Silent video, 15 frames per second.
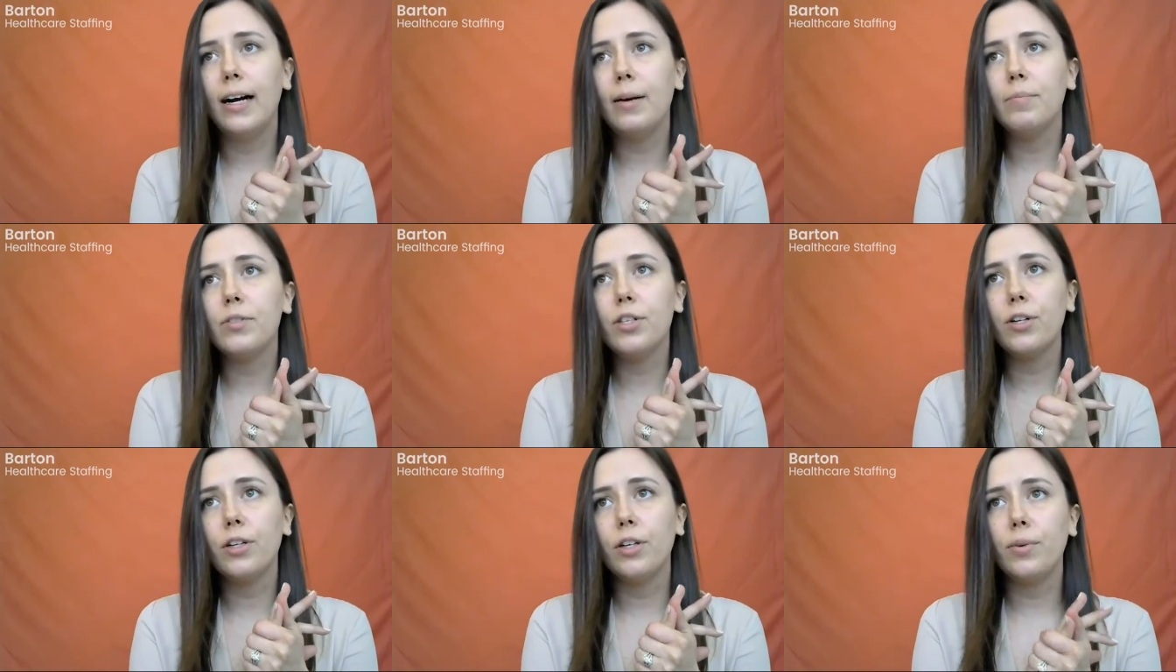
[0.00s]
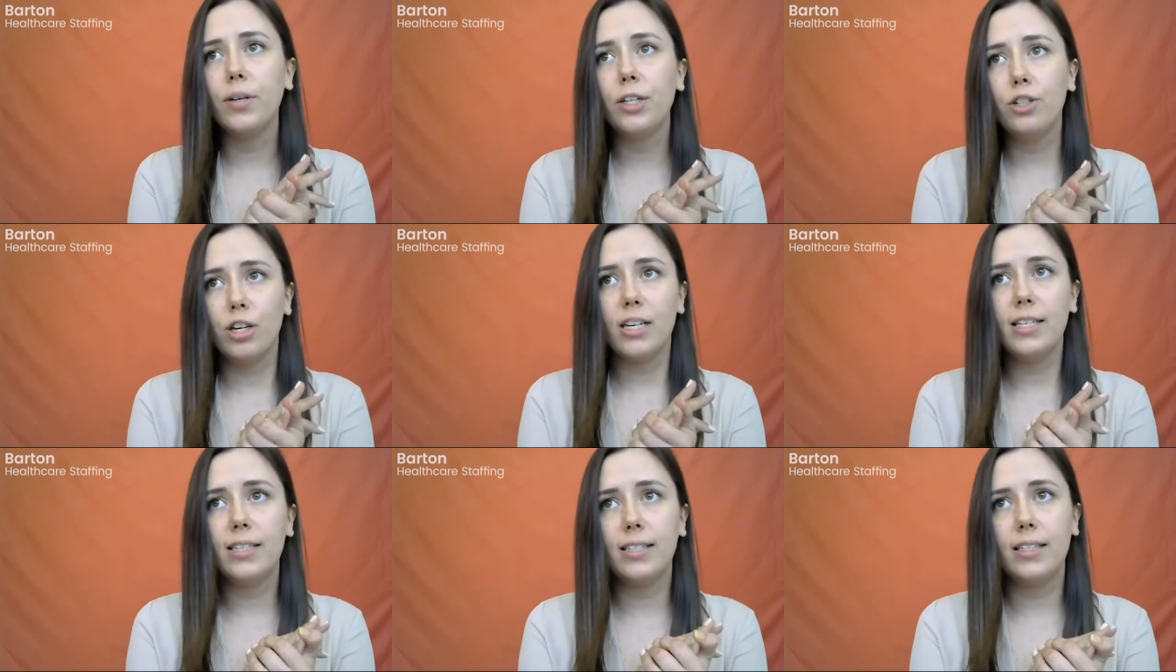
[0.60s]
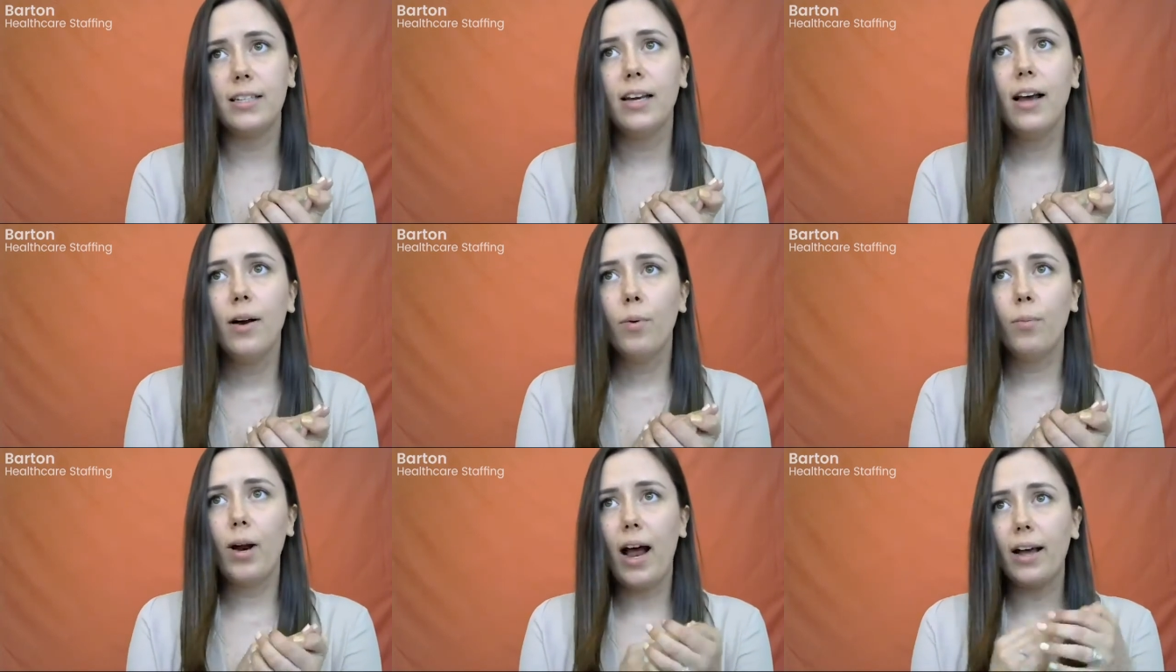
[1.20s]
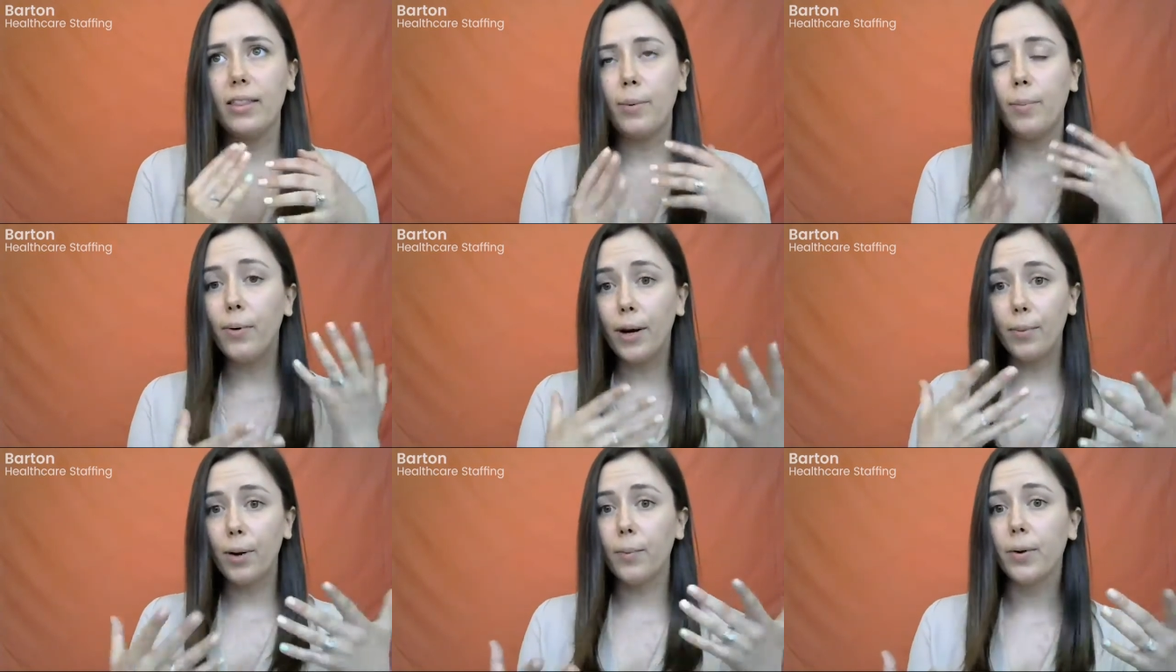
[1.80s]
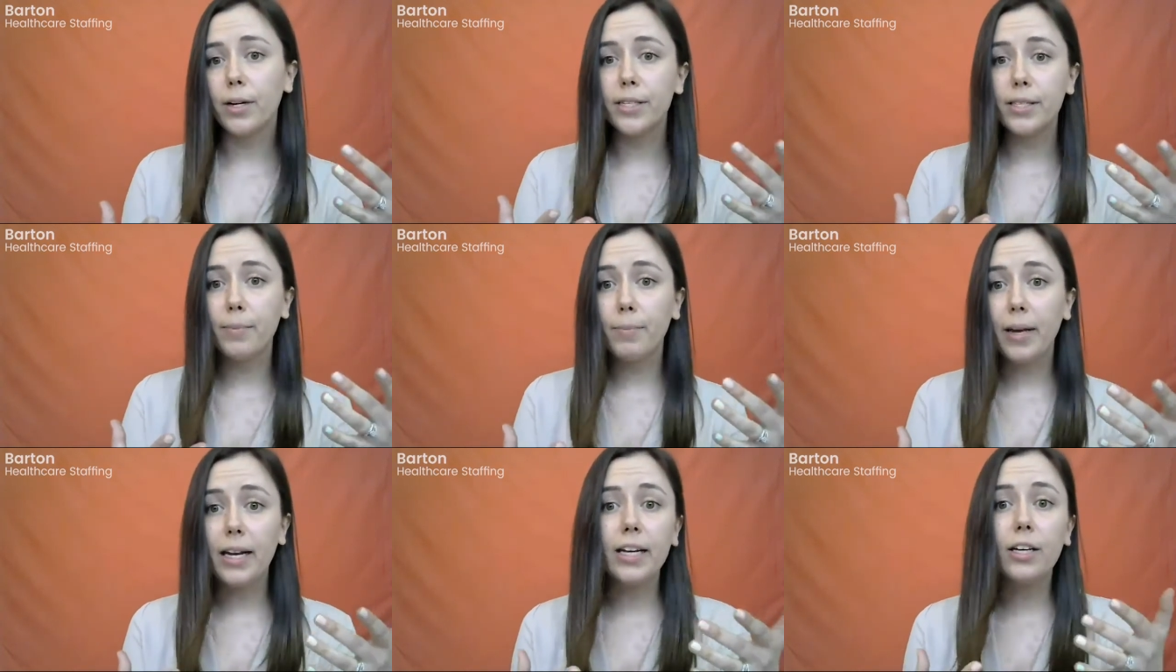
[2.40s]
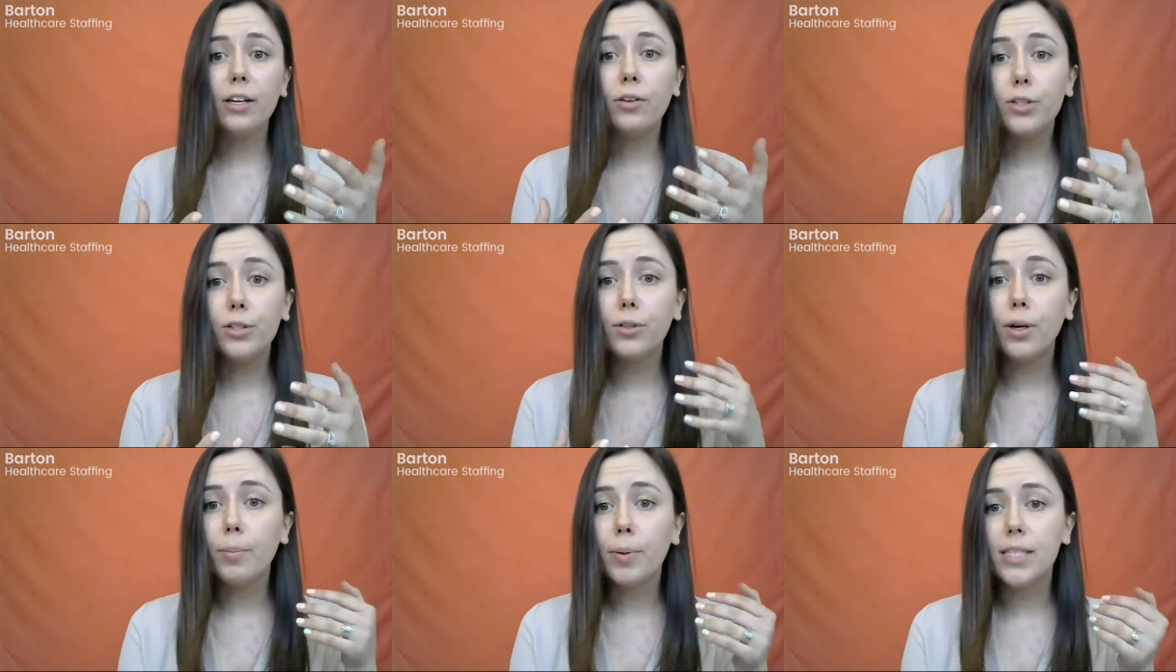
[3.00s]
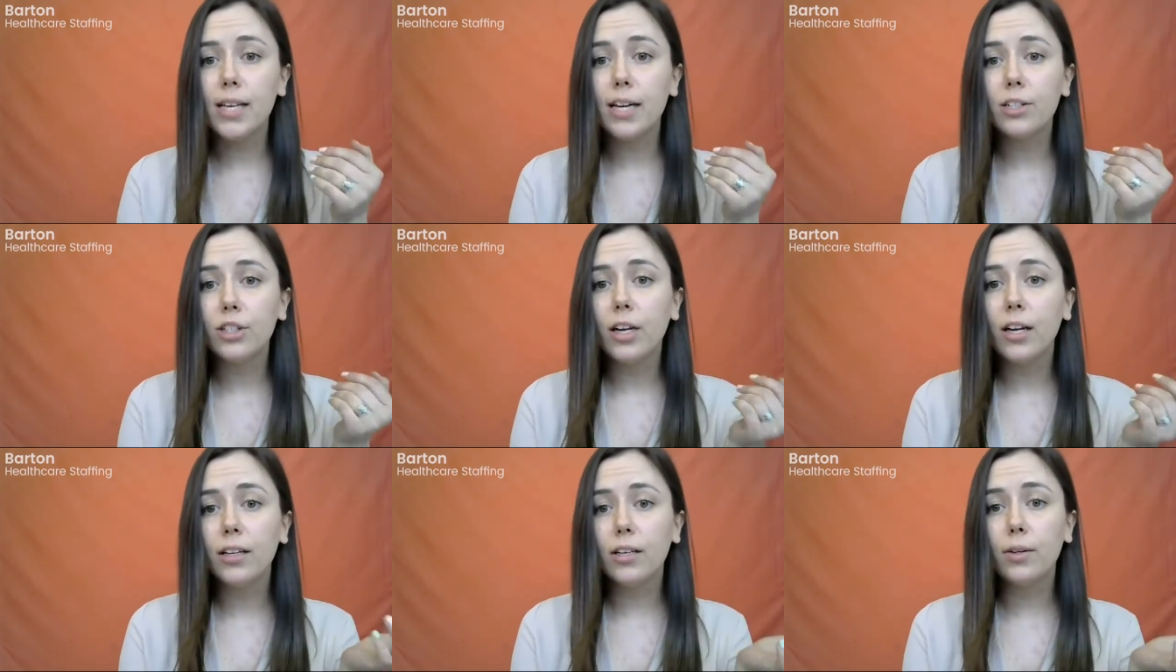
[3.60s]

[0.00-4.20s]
So you would just, at the point when we're submitting you to a position,